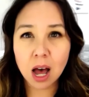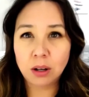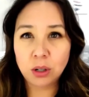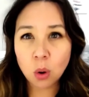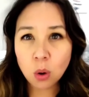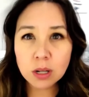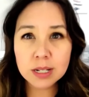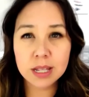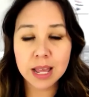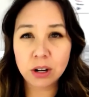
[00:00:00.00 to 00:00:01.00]

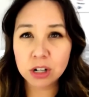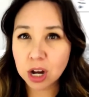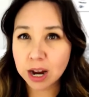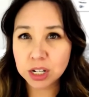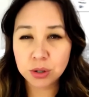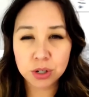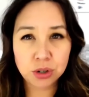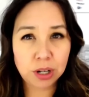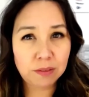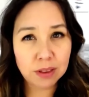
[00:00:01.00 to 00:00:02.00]
goals that you're trying to
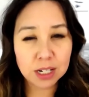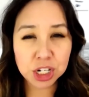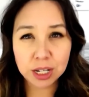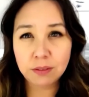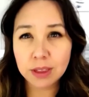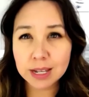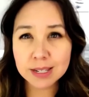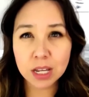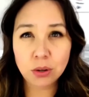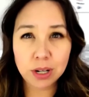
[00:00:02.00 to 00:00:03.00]
achieve, things
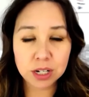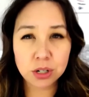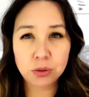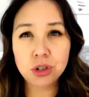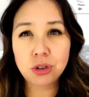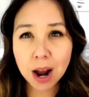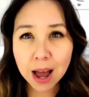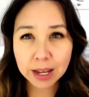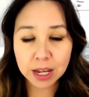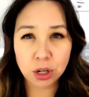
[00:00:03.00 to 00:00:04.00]
that you need to
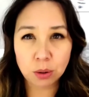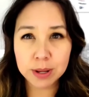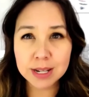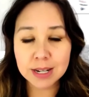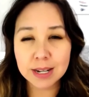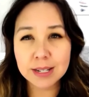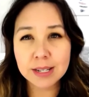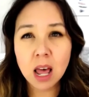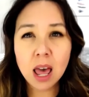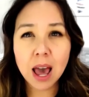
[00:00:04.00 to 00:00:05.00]
track in your business.
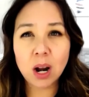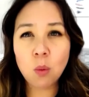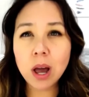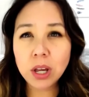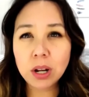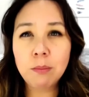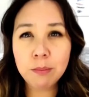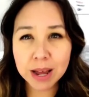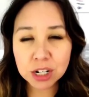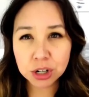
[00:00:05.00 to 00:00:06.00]
And I want you to
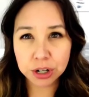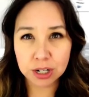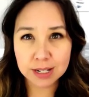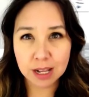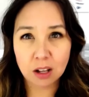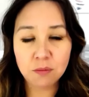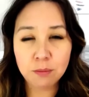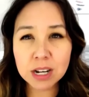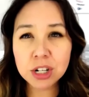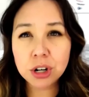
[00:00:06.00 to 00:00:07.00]
measure yourself.
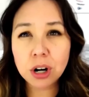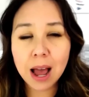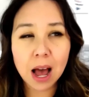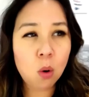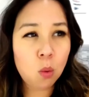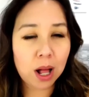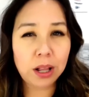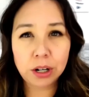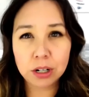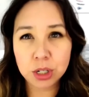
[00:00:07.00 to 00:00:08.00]
Measure how well
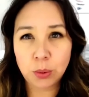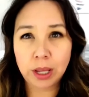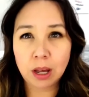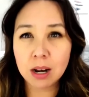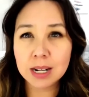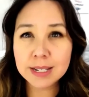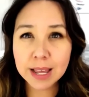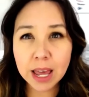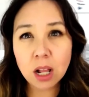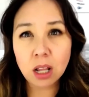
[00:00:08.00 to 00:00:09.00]
you're doing on a
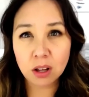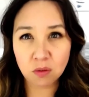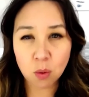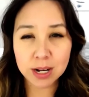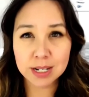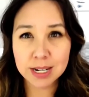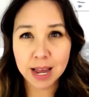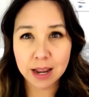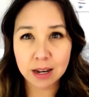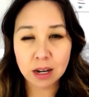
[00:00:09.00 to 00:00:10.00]
scale of 1 to
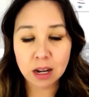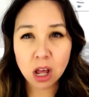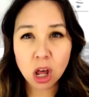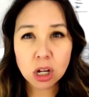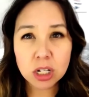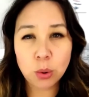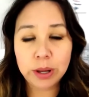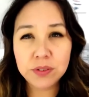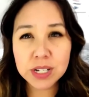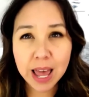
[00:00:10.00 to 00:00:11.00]
10. So
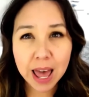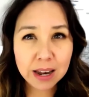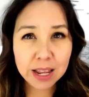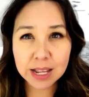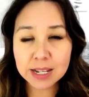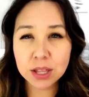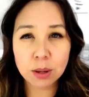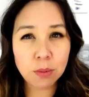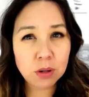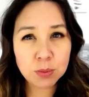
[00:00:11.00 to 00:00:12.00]
if 10 is the
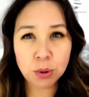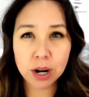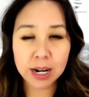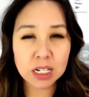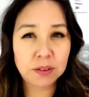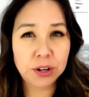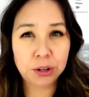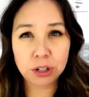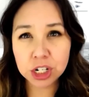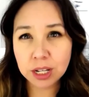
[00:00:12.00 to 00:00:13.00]
most productive and
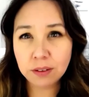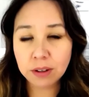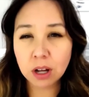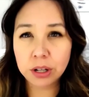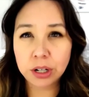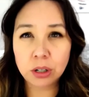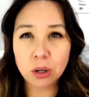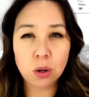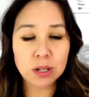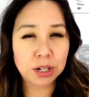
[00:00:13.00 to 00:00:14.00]
you're achieving all of your
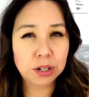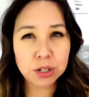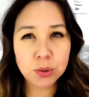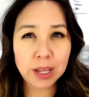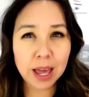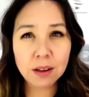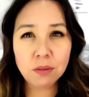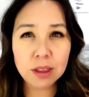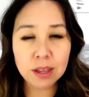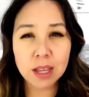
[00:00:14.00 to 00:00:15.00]
goals and you're doing
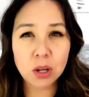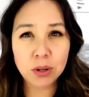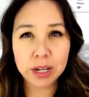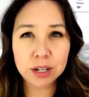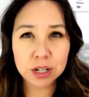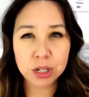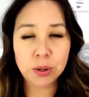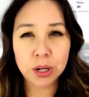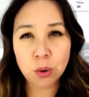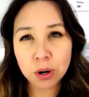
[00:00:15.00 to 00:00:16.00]
everything that you need to do
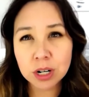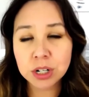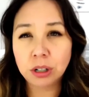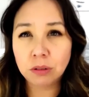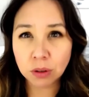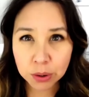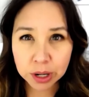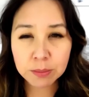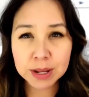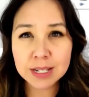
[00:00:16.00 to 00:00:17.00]
in order to grow
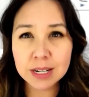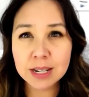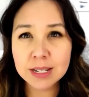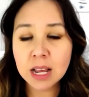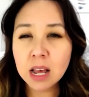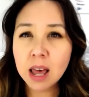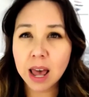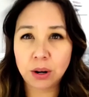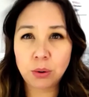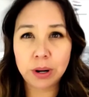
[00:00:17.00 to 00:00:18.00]
your business
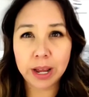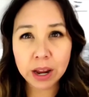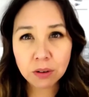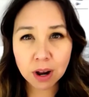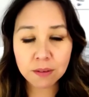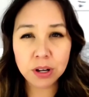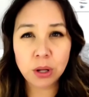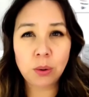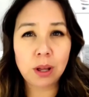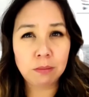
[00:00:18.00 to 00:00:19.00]
and create
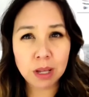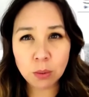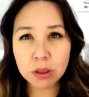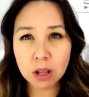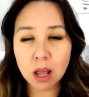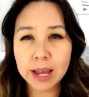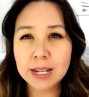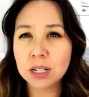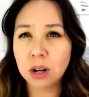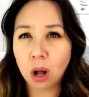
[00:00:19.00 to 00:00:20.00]
revenue and meet with
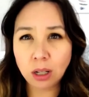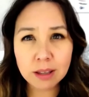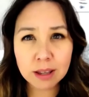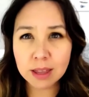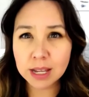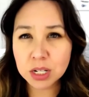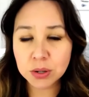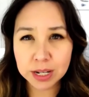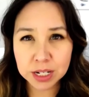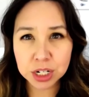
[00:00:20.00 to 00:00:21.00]
clients and all of the things you
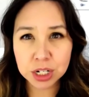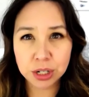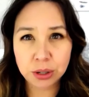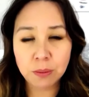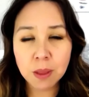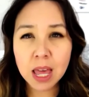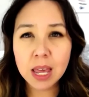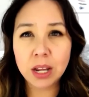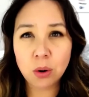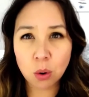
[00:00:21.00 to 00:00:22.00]
need to do
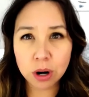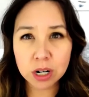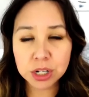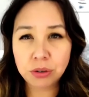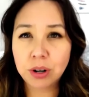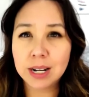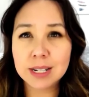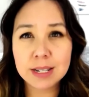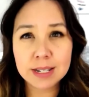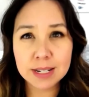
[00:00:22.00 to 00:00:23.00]
in order to create a
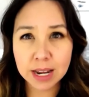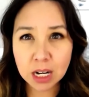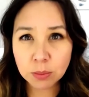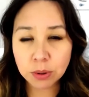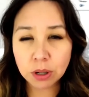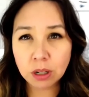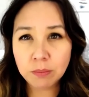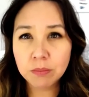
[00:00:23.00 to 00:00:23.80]
sustainable,